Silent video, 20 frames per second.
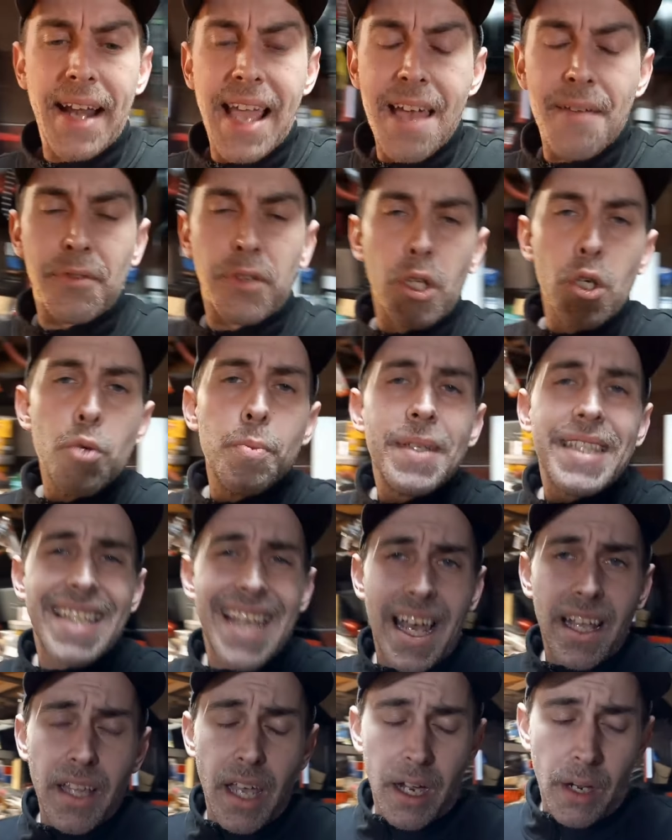going to have Lou
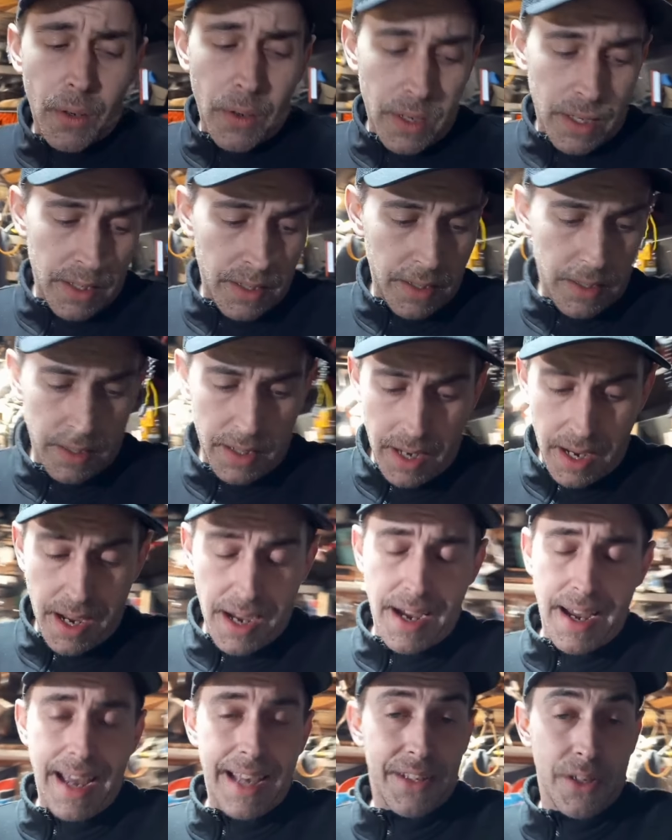Battello
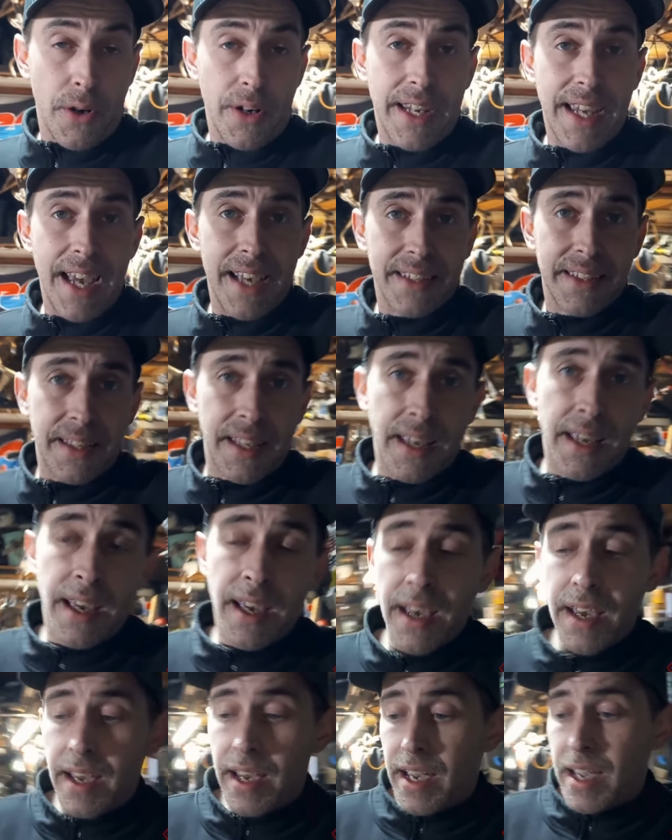as our guest.
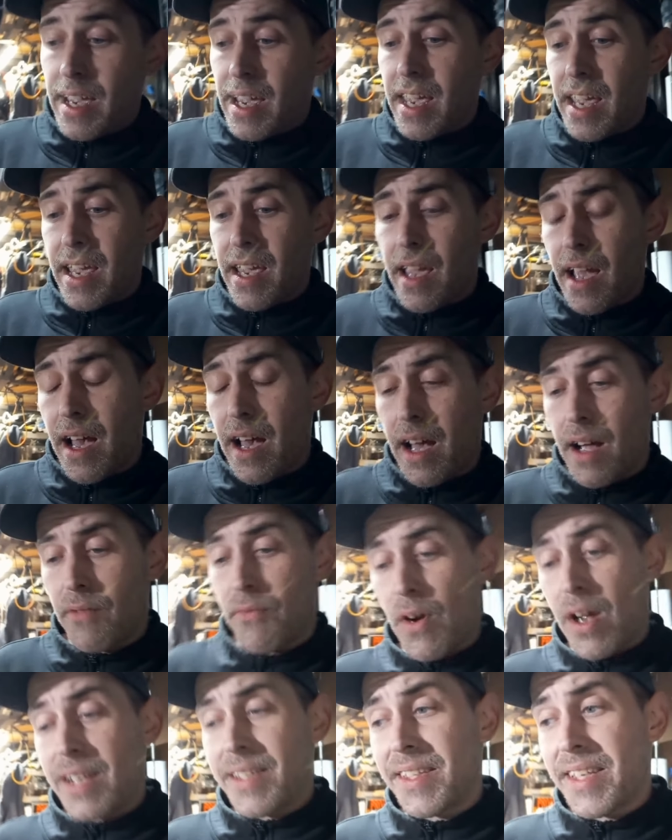He
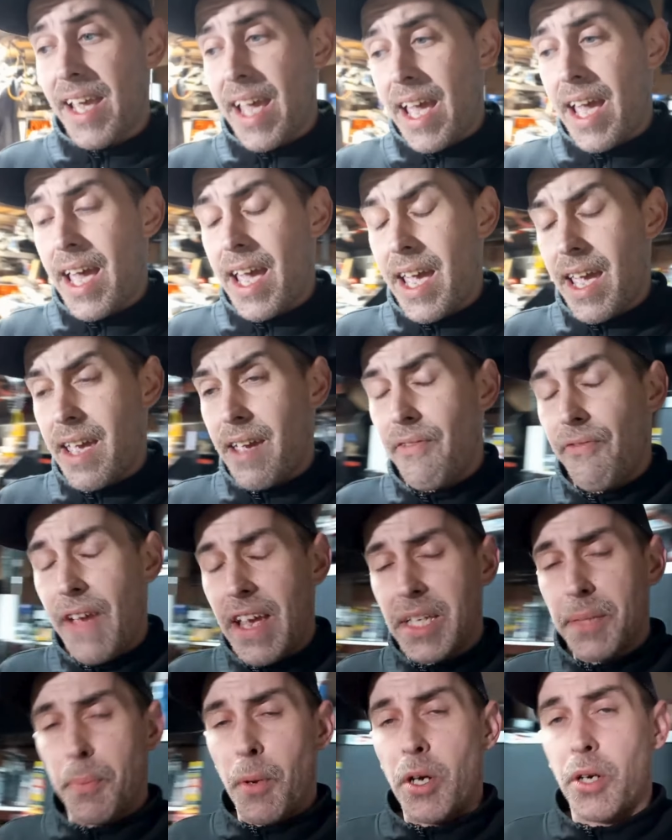runs a
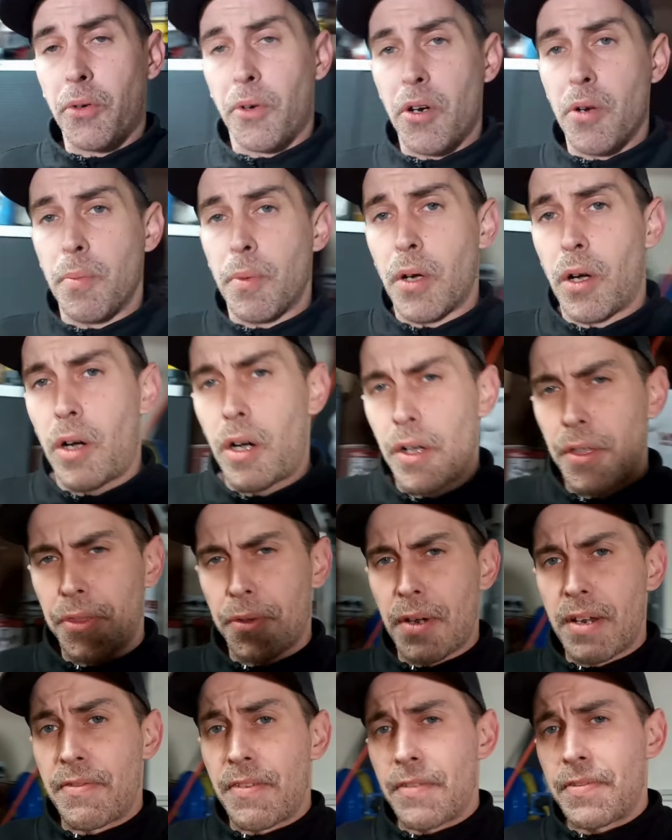Facebook group called
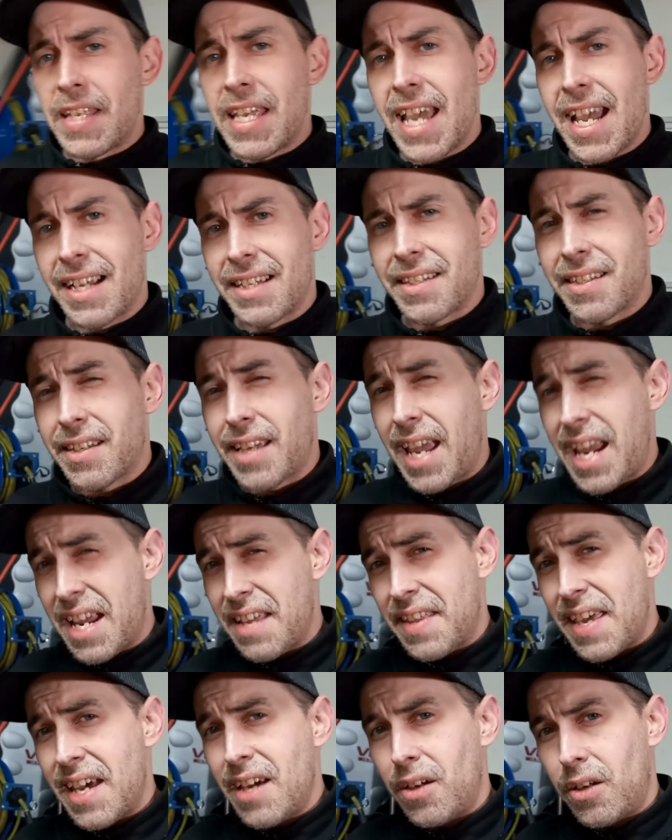350X King
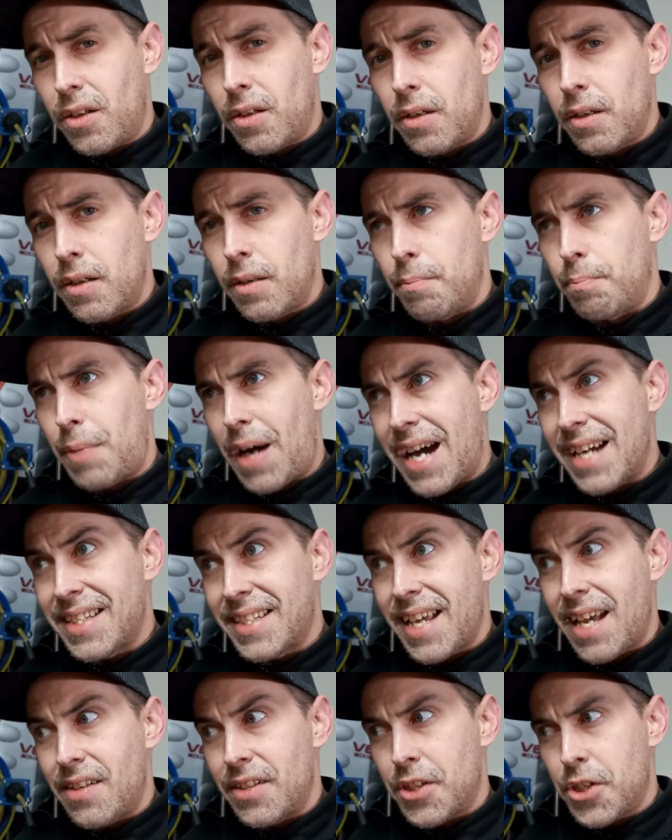of the Hill, Buy,
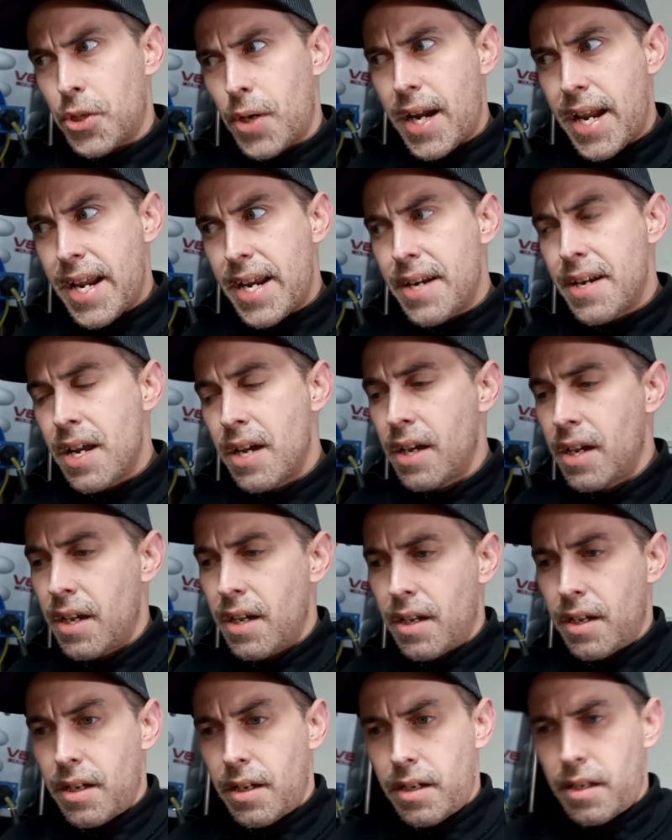Sell, and Trade.
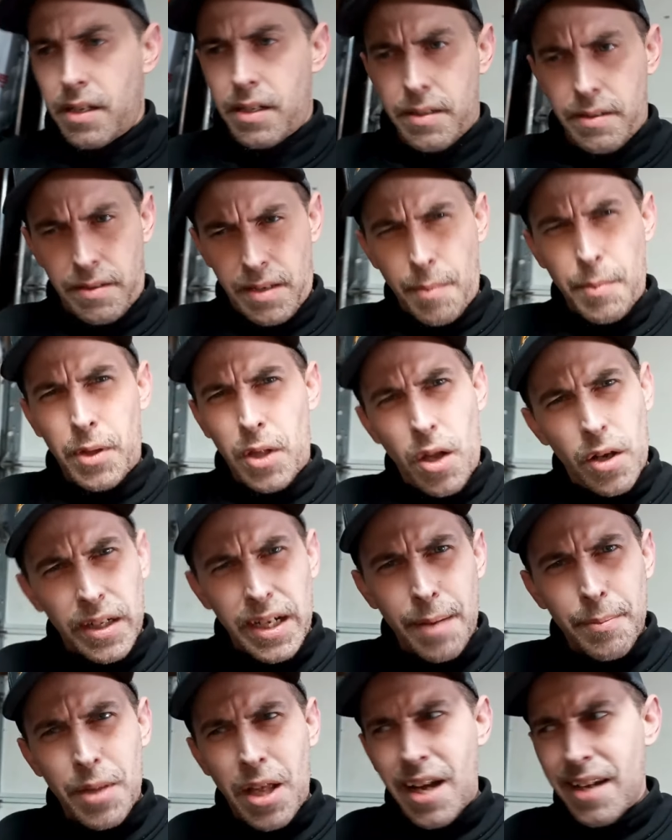Something along
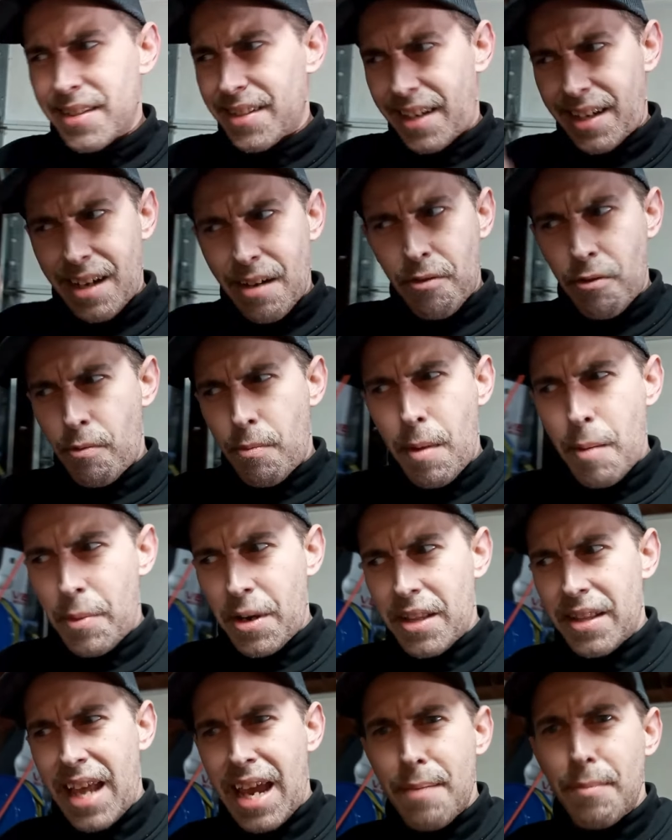them lines. I can never
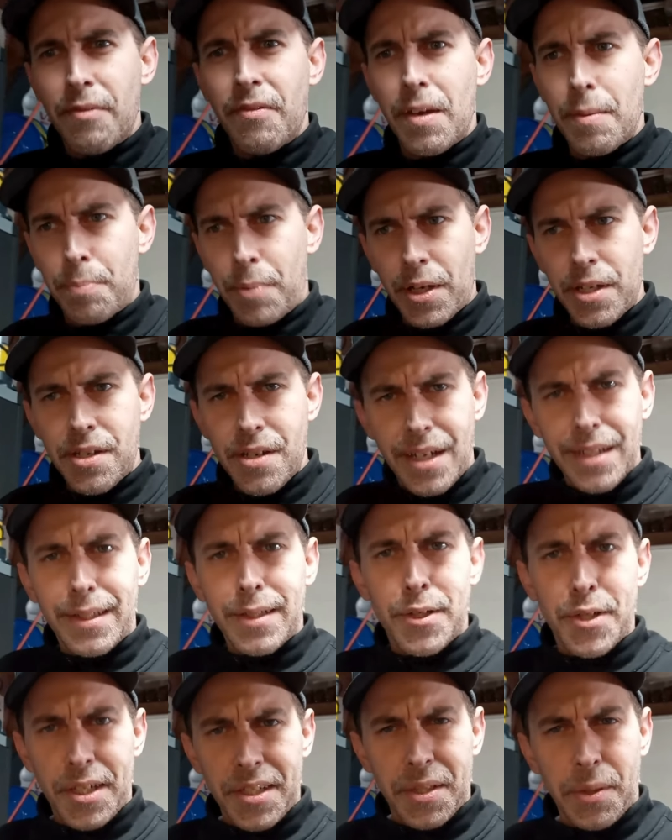remember the name of it, but you get
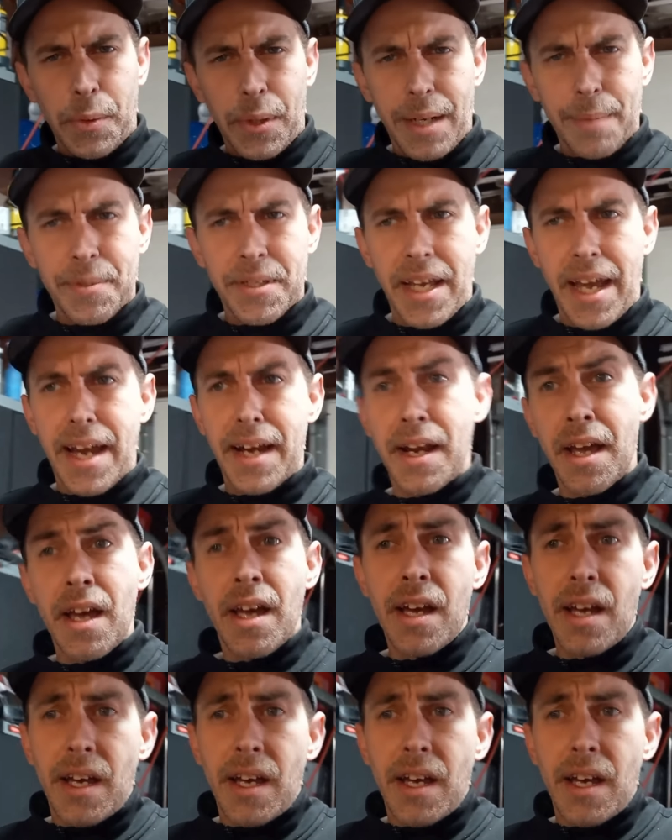the gist of what I'm saying.